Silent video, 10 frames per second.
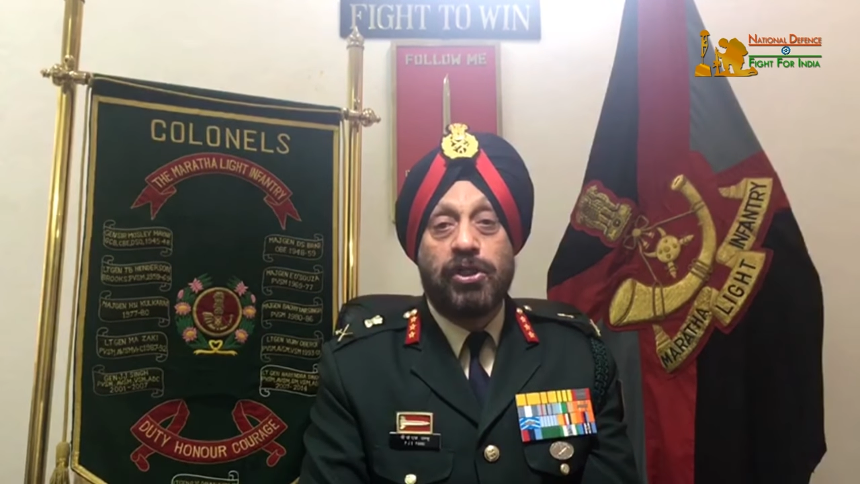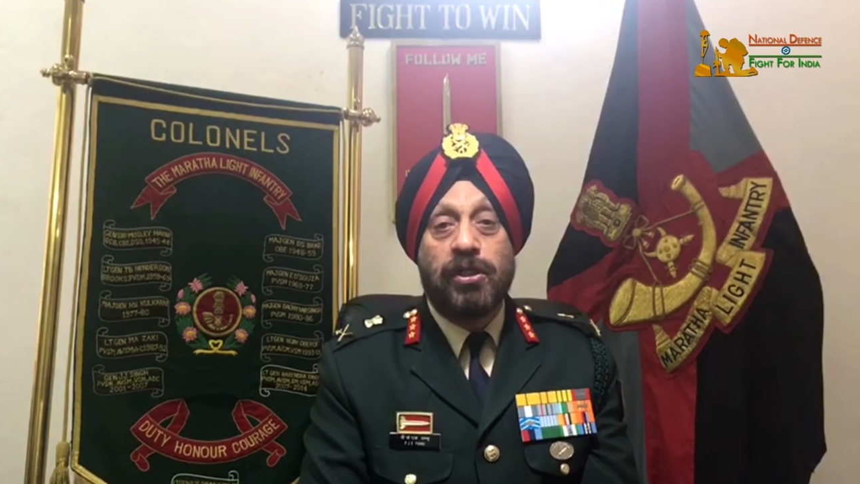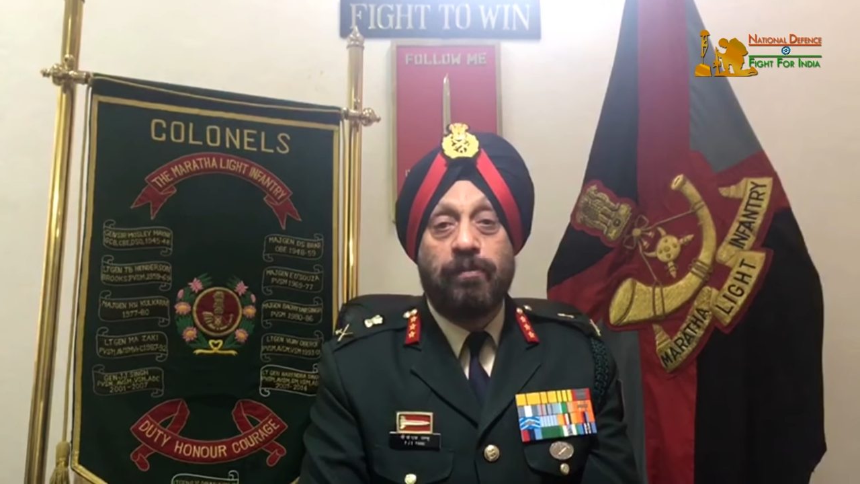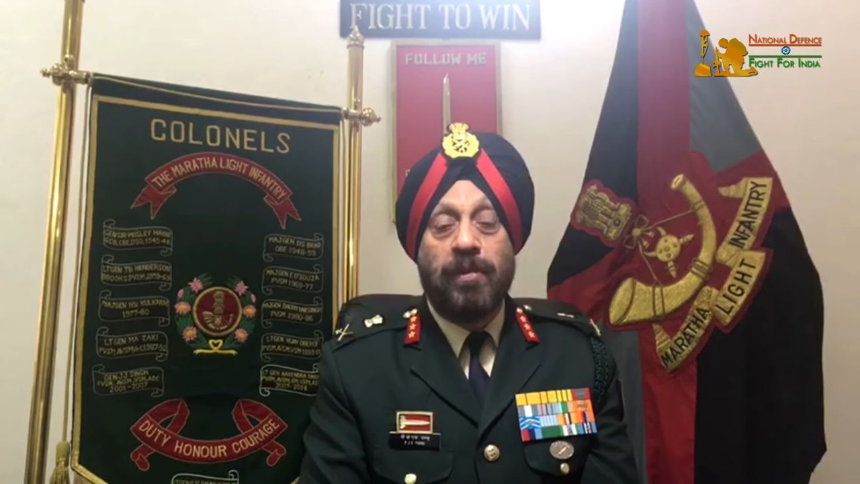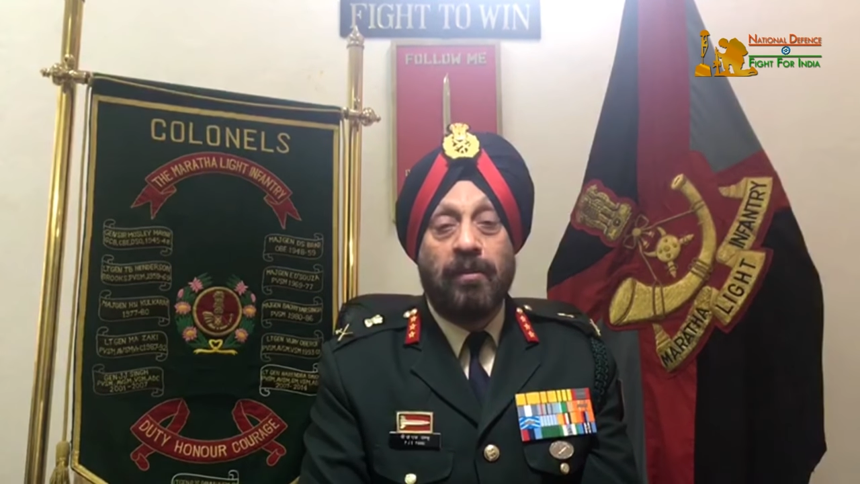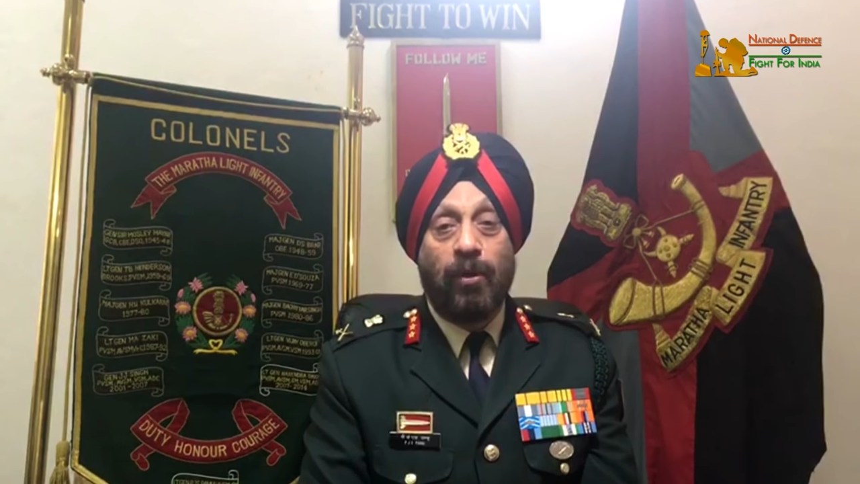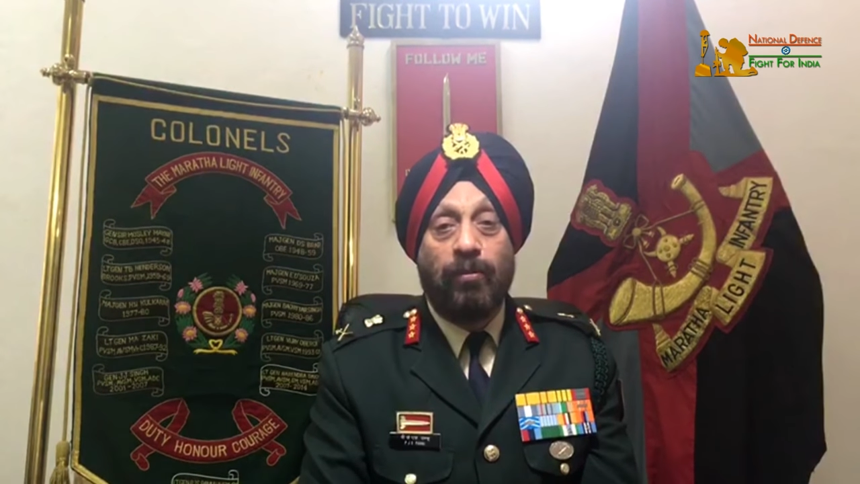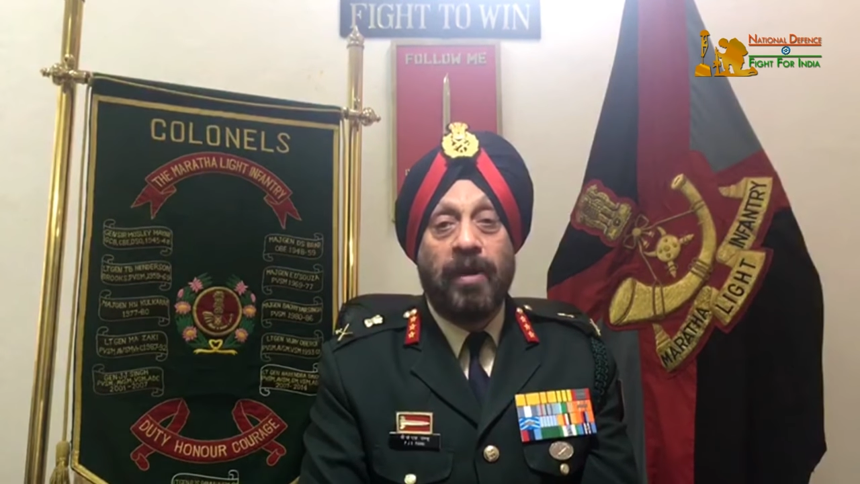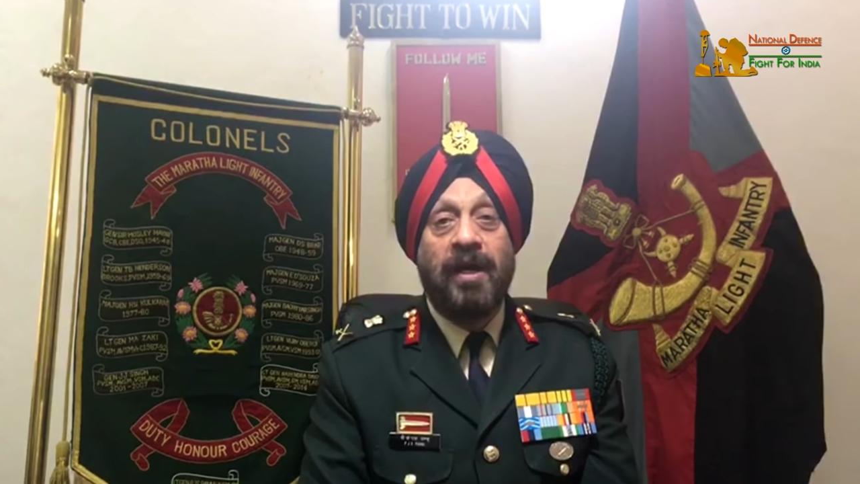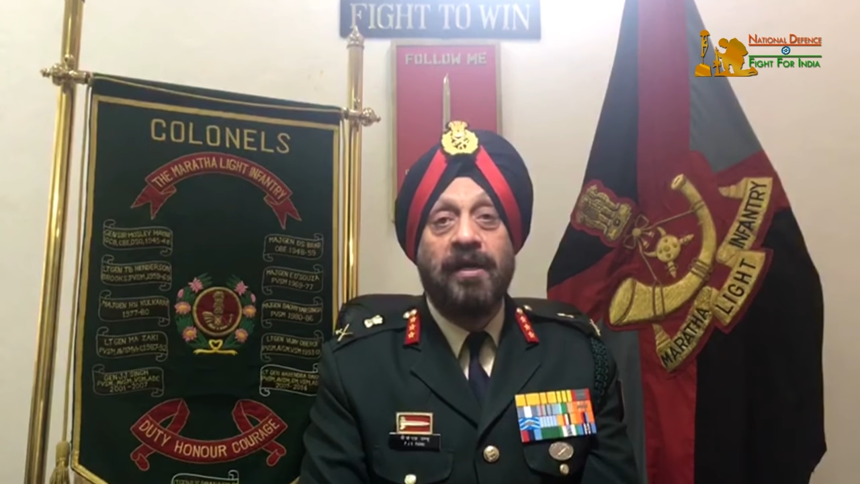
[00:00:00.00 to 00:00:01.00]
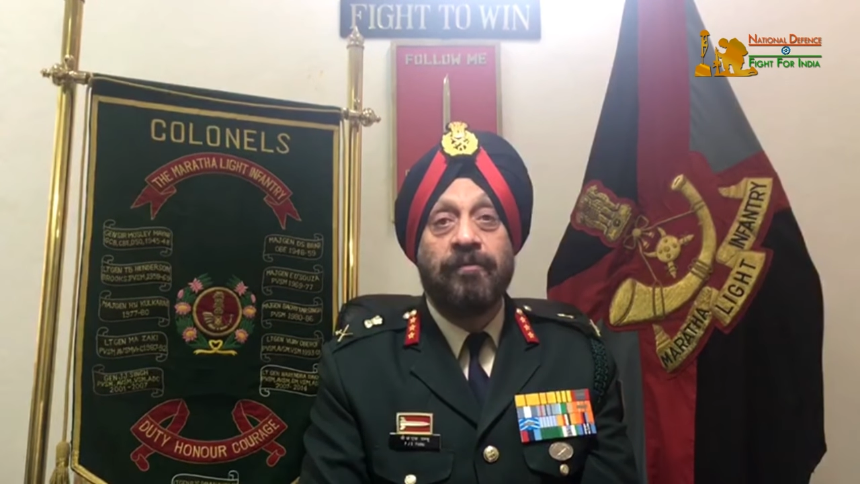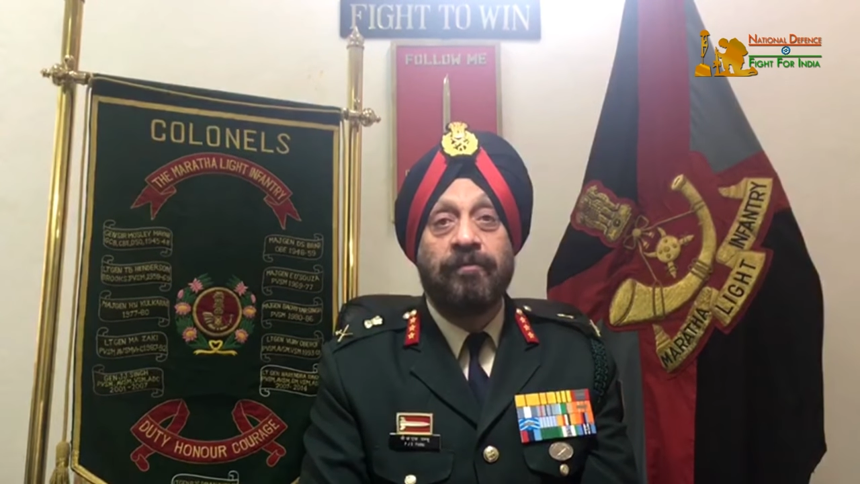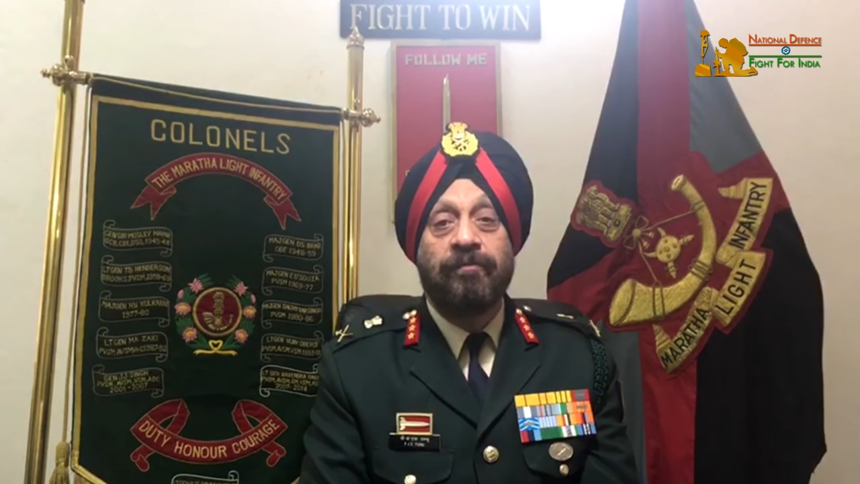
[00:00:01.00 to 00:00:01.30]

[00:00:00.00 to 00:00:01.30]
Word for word: Ship Mumbai,